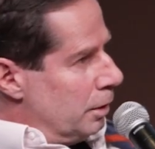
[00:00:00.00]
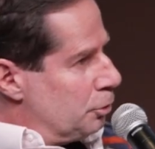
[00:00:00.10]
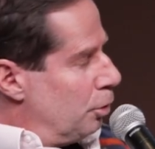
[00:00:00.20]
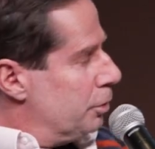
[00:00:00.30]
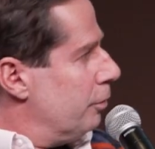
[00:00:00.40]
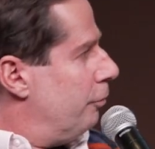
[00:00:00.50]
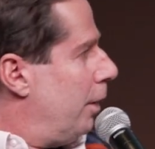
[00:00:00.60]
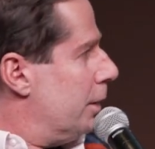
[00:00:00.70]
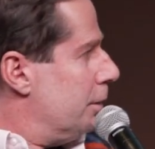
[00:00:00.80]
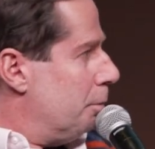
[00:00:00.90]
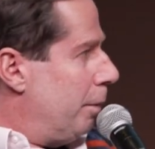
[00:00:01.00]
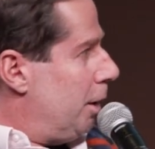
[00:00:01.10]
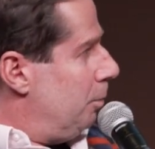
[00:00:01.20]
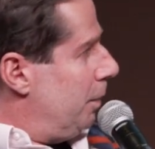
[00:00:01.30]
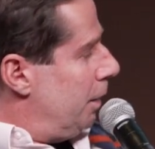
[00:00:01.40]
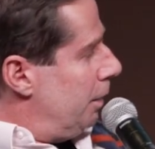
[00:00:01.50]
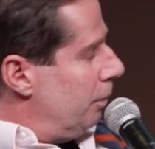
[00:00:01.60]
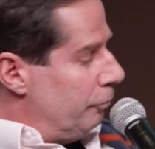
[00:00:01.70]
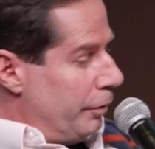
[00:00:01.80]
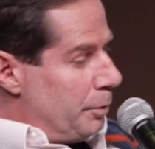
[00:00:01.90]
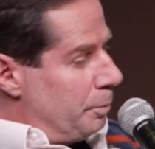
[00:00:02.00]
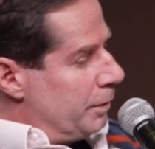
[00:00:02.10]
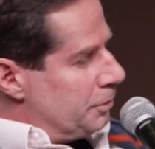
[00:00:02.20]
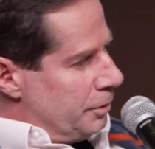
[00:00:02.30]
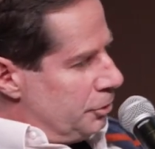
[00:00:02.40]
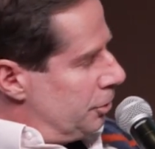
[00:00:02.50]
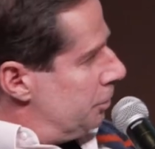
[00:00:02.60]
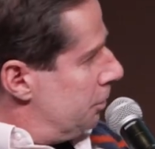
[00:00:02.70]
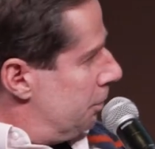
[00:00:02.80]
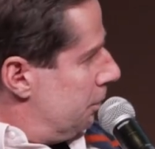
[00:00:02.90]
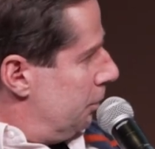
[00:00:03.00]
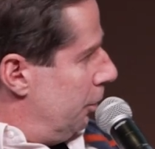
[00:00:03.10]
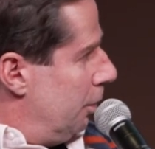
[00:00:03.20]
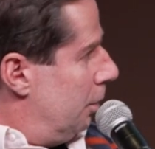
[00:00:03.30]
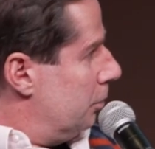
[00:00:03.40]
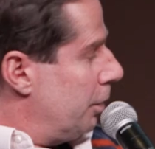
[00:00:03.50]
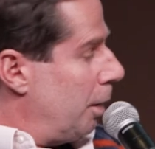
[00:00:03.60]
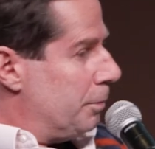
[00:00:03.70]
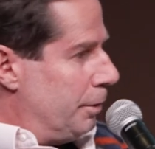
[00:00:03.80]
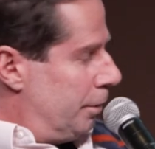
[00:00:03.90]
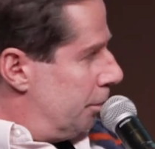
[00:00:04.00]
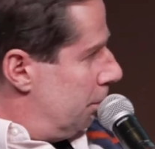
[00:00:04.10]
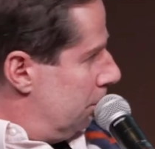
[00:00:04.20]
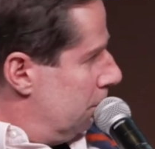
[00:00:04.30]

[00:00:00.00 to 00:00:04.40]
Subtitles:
certain fund may be very prestigious, top tier,